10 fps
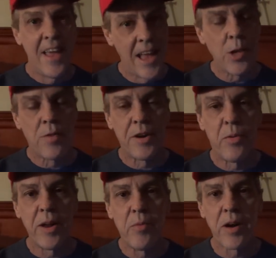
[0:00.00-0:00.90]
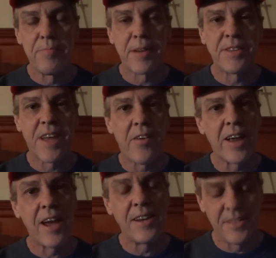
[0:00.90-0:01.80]
Hello, everyone, and welcome back to
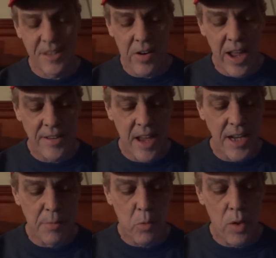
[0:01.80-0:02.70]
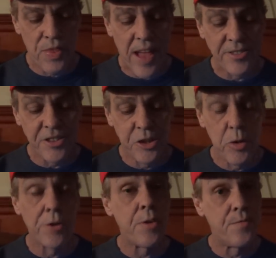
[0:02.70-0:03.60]
TowerGate. It is TowerGate Day number
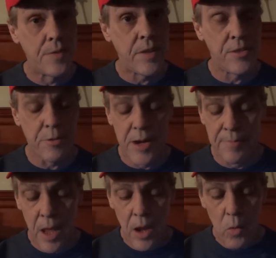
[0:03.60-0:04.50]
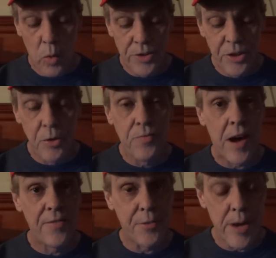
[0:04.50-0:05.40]
1253,
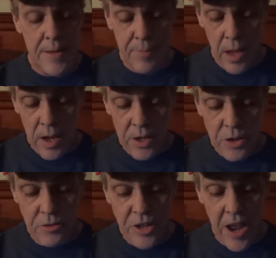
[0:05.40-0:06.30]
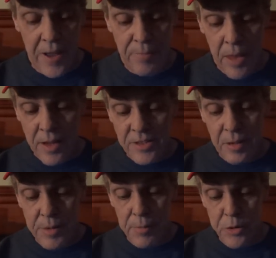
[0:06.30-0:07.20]
1253, Tuesday,
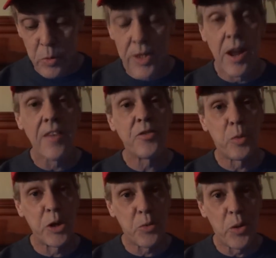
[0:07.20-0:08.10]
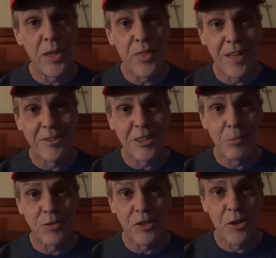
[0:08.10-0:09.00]
September 29th, 2020. Thank you so
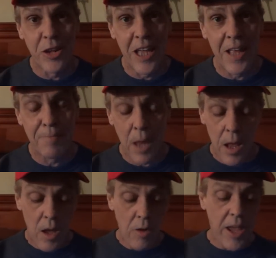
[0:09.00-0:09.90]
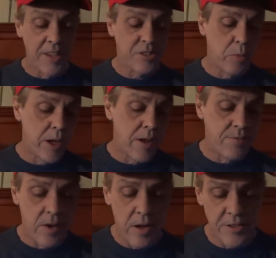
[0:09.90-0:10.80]
much for tuning in. Okay, so we have
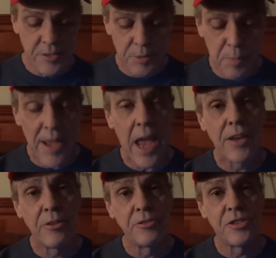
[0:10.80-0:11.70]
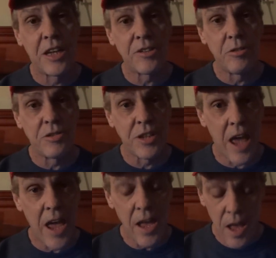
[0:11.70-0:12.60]
some Spygate news to get to
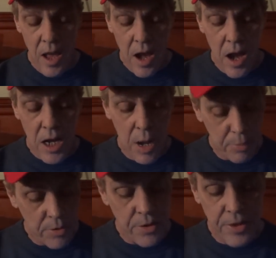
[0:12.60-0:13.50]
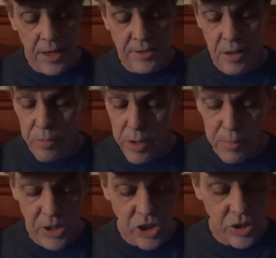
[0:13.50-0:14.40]
today. A couple of the things I want to
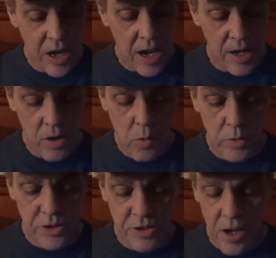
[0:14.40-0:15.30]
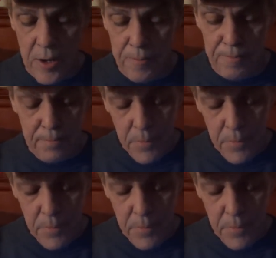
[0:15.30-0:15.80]
mention, and of course, talk